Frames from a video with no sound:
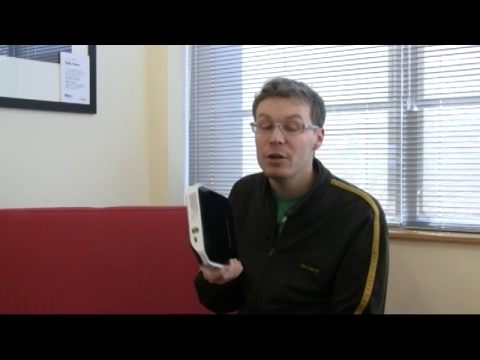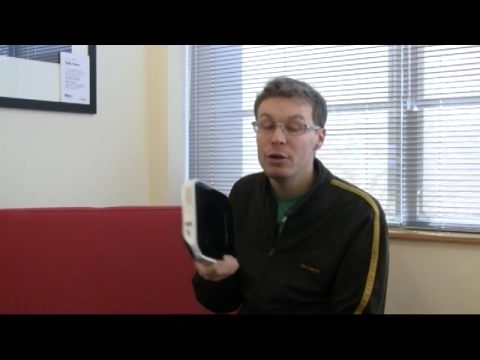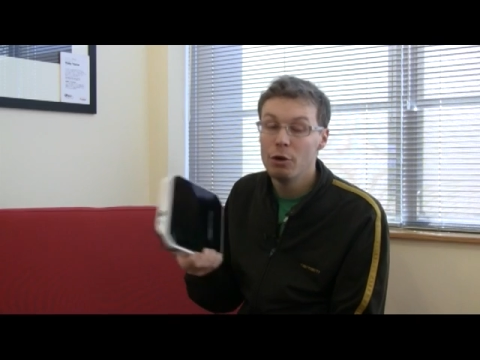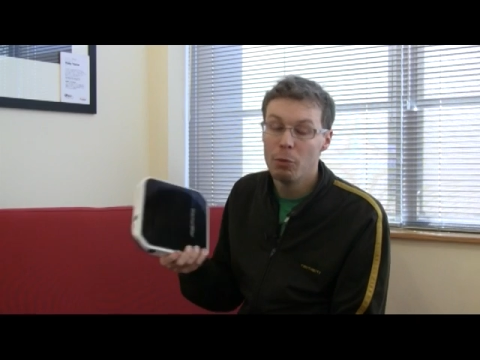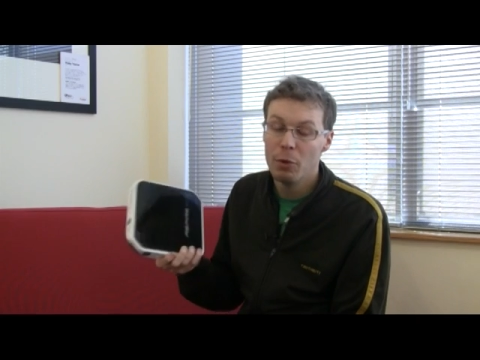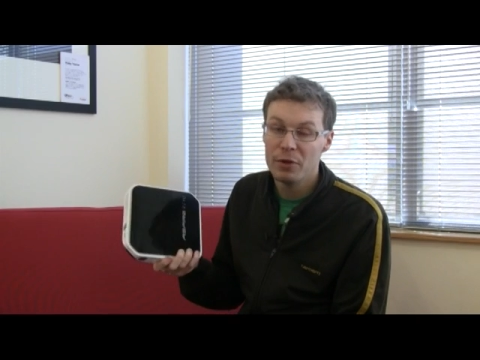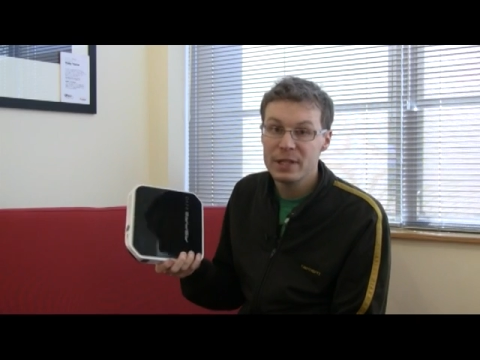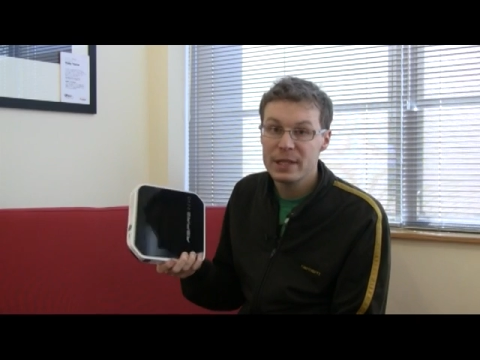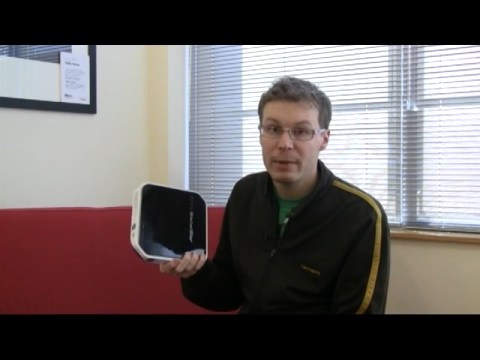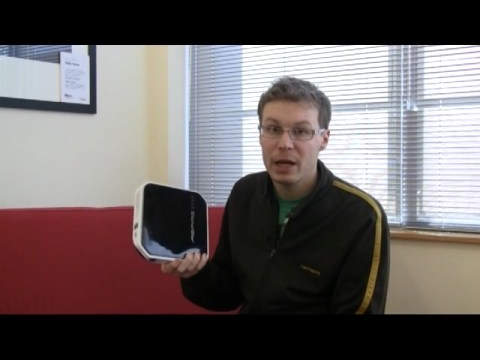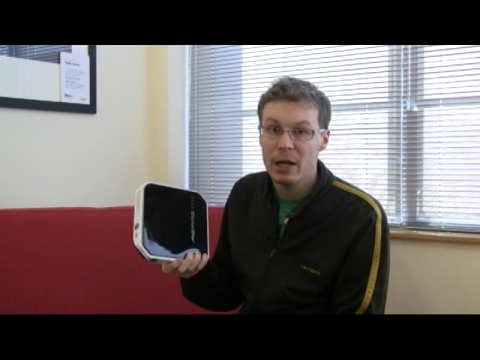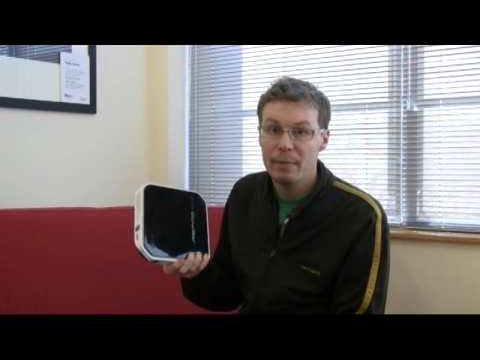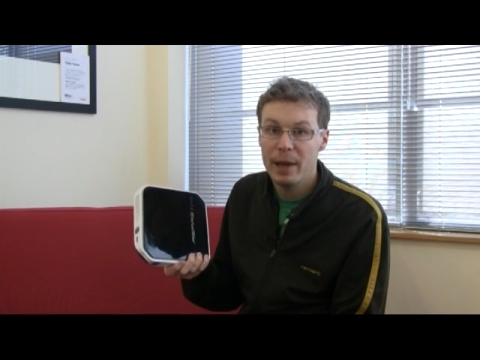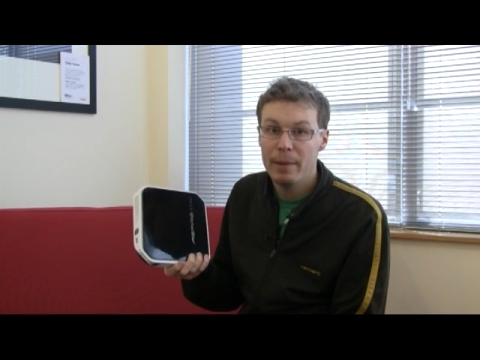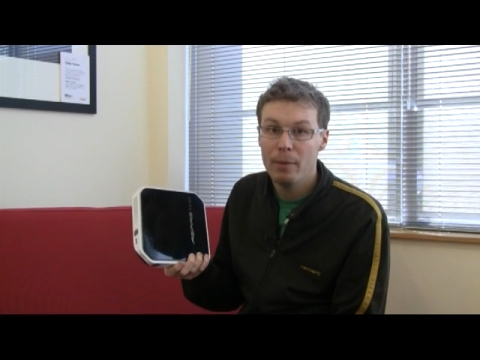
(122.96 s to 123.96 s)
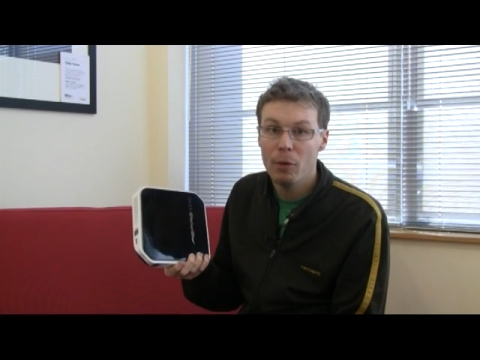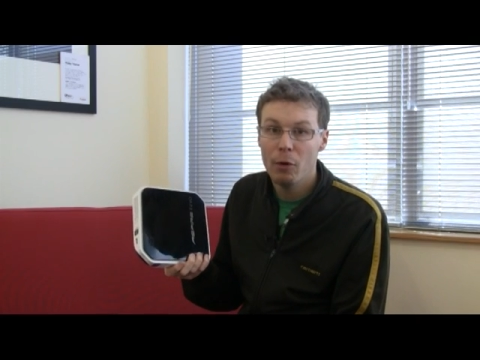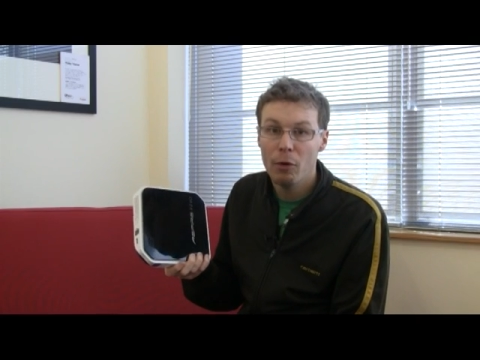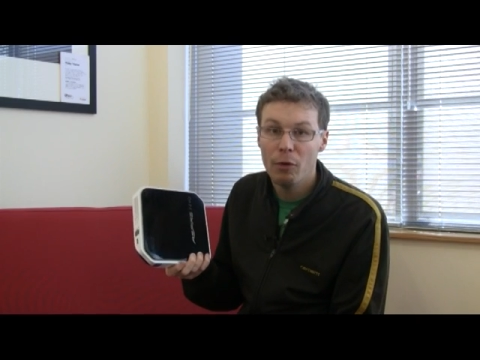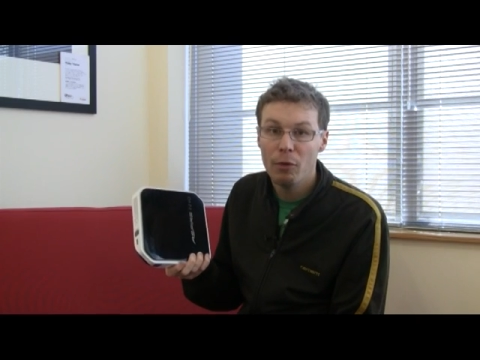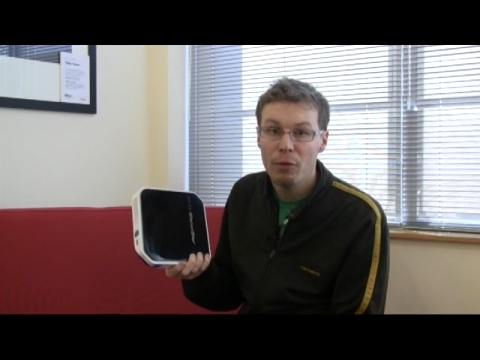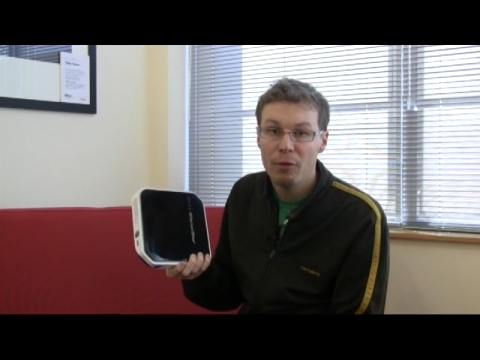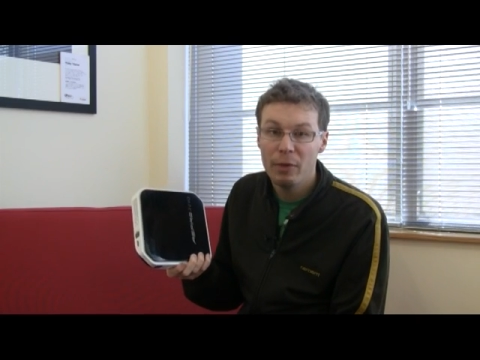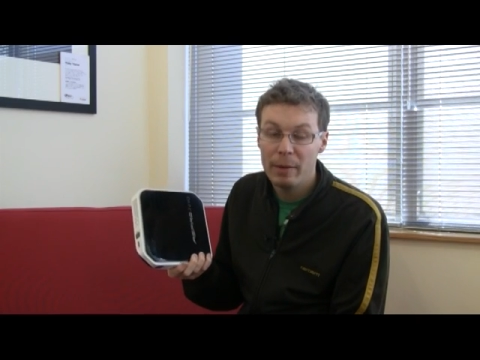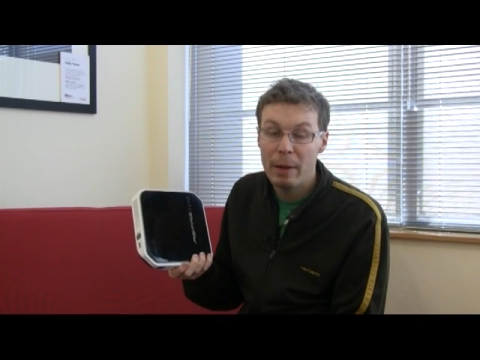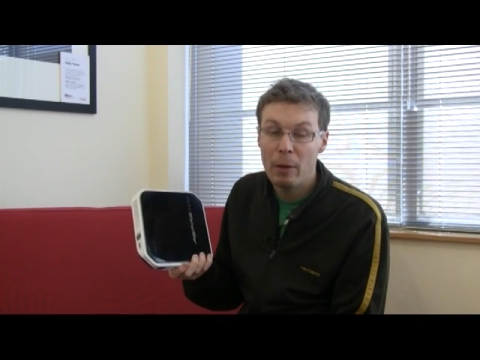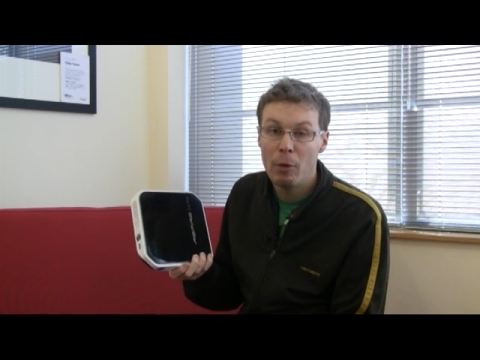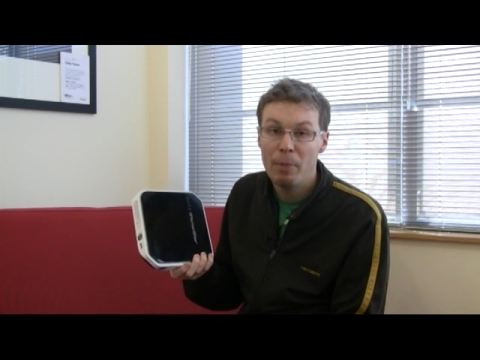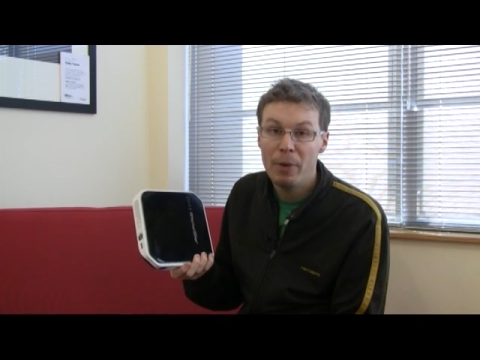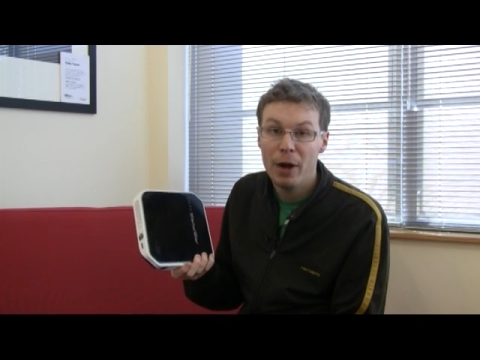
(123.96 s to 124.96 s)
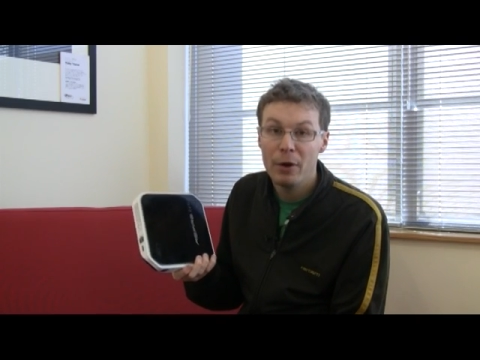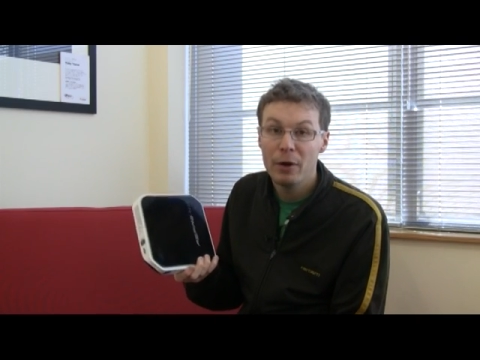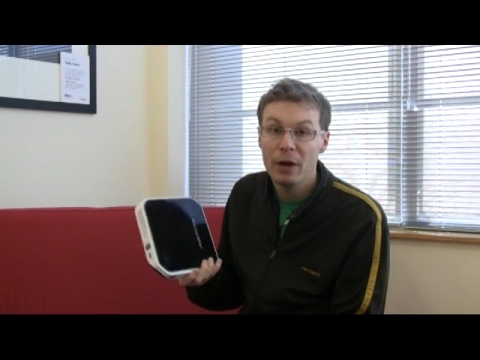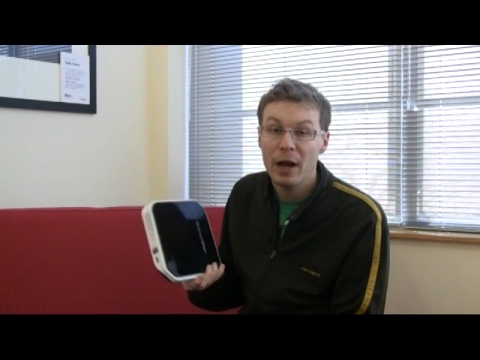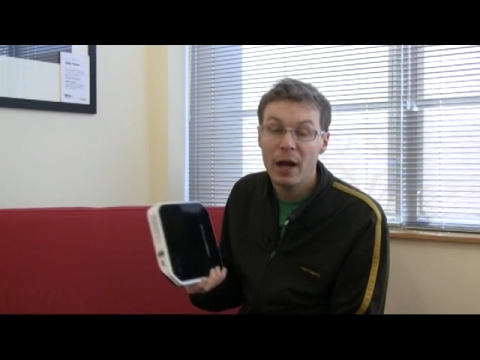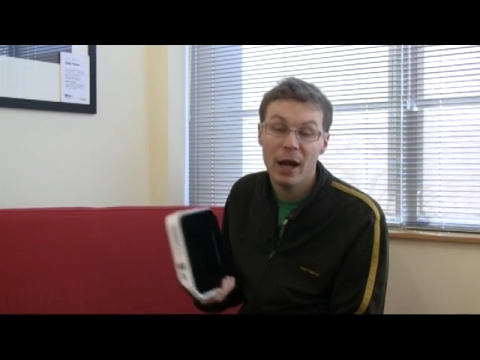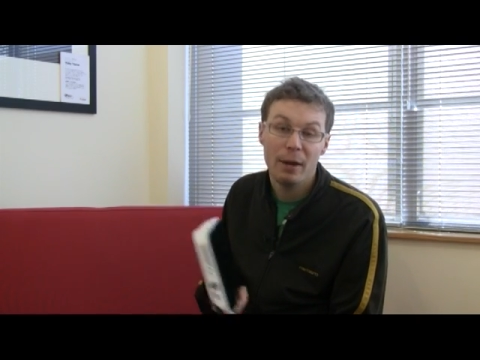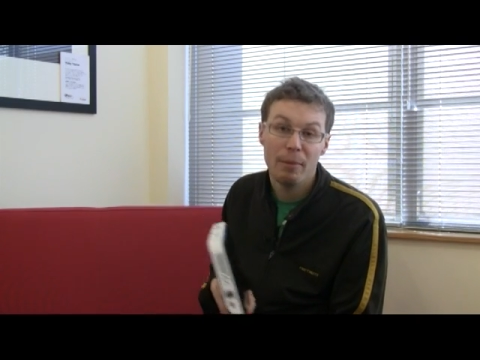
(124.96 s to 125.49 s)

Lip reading: You'll want something with a bit more poke,